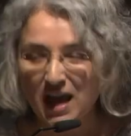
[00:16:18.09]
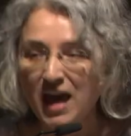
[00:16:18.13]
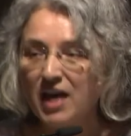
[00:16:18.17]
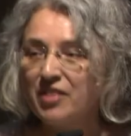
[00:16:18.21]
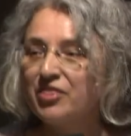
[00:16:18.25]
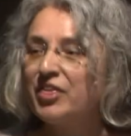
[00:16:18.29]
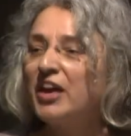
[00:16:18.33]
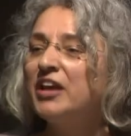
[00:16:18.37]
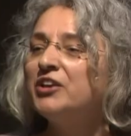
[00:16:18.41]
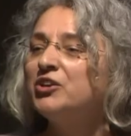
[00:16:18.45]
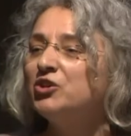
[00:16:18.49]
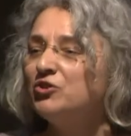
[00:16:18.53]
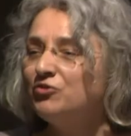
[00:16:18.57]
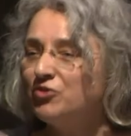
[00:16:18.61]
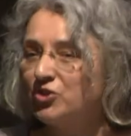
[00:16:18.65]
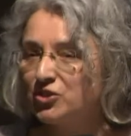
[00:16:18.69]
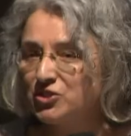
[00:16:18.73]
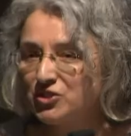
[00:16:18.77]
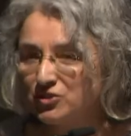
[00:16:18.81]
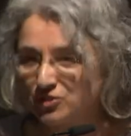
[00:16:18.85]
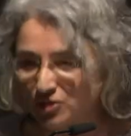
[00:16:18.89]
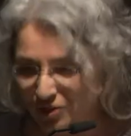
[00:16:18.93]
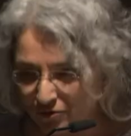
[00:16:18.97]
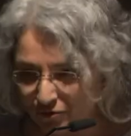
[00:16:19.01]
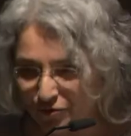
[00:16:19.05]
Thank you
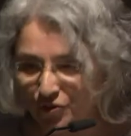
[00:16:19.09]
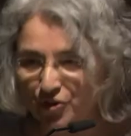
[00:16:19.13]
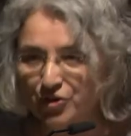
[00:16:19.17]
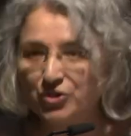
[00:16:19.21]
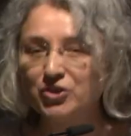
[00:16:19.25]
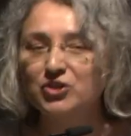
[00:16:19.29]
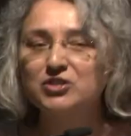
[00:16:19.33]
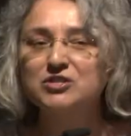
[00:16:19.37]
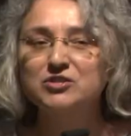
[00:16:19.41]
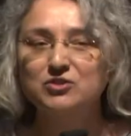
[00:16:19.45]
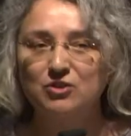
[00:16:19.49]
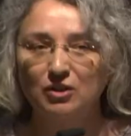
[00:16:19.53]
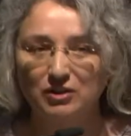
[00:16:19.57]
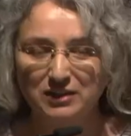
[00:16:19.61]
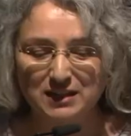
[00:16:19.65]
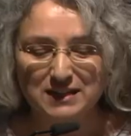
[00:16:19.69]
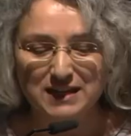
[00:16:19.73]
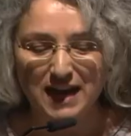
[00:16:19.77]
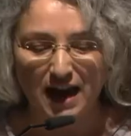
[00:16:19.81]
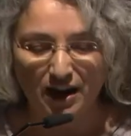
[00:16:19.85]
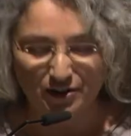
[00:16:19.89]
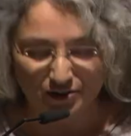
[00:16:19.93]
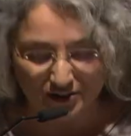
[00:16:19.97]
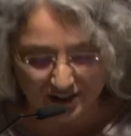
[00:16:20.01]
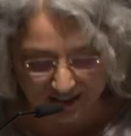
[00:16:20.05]
for your
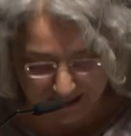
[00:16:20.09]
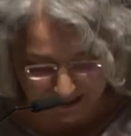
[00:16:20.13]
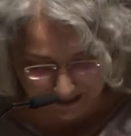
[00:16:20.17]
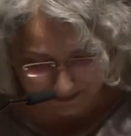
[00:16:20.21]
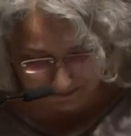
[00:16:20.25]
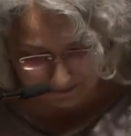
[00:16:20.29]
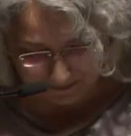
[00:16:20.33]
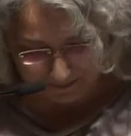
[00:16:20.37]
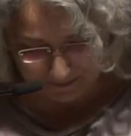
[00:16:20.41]
solidarity.